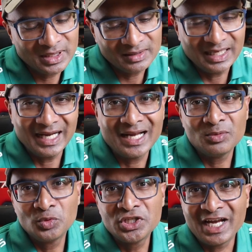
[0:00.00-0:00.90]
Well, I
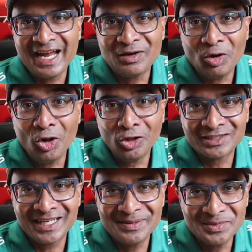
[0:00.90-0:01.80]
wish I had all
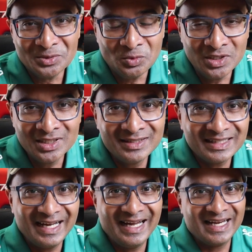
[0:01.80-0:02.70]
the time in the
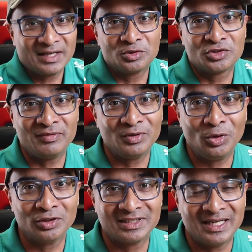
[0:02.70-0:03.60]
world and I could travel
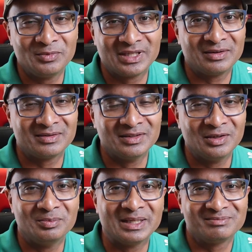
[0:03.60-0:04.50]
all the time without,
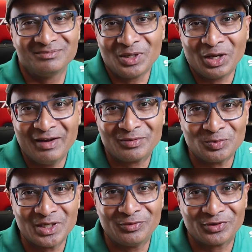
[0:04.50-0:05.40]
but we all have to
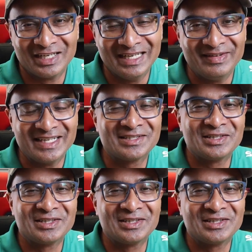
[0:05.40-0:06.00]
work for a living.